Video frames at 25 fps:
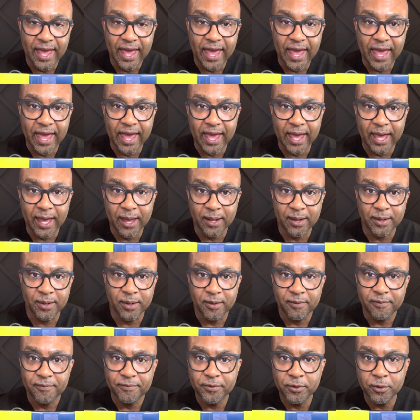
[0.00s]
and
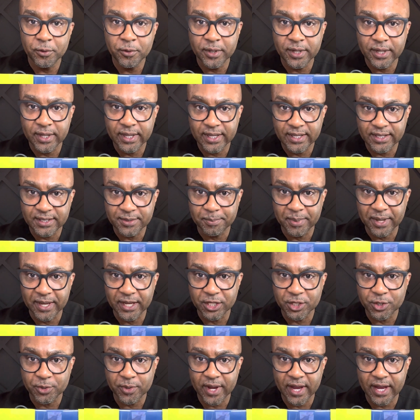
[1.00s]
fluid is being
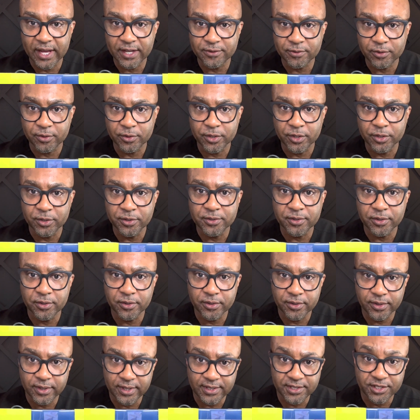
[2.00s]
transferred through
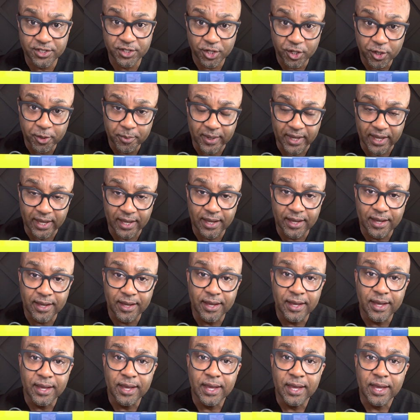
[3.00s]
this tubing
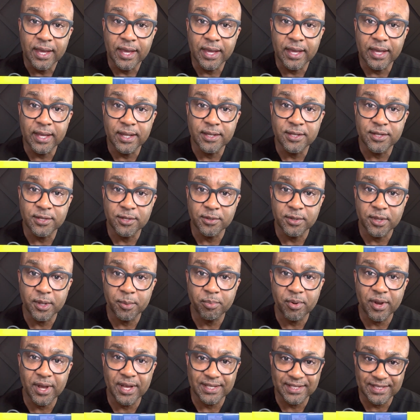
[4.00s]
into the
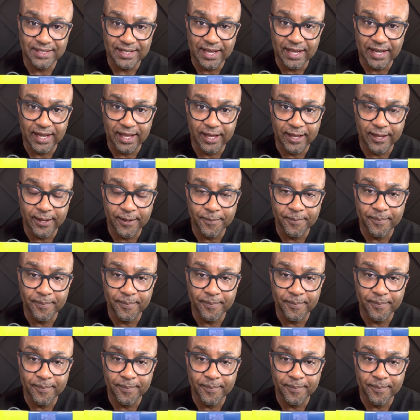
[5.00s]
prosthetic,